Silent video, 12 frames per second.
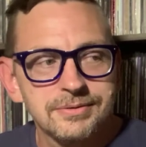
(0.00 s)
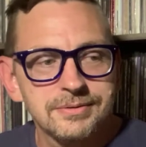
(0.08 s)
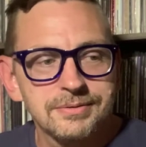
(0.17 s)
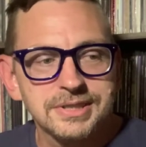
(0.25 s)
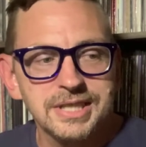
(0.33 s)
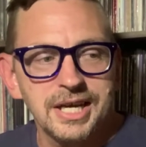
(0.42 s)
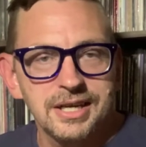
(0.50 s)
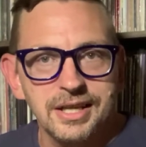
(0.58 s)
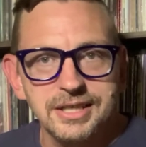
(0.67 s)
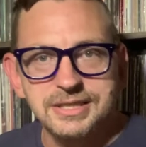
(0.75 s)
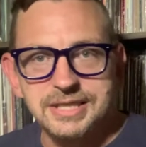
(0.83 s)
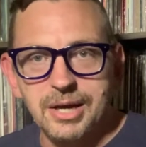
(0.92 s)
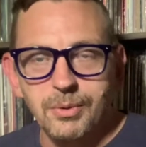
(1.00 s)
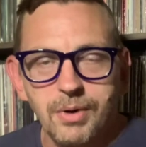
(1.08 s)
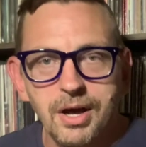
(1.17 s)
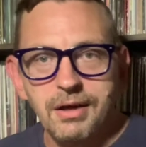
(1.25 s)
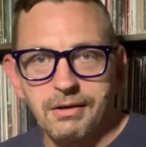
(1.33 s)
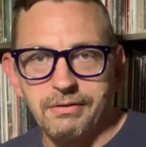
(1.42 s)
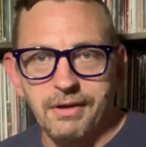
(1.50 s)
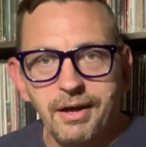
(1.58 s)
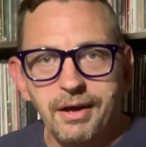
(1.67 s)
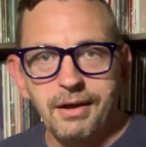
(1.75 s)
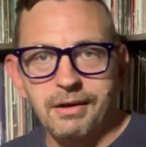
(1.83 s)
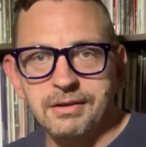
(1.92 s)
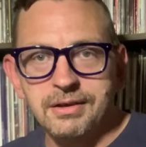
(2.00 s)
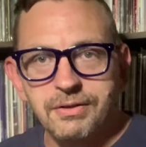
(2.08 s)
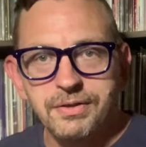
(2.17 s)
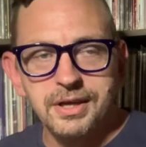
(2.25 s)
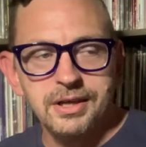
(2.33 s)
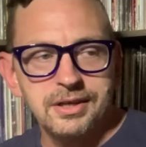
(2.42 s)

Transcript: was kind of like, say what the hell you think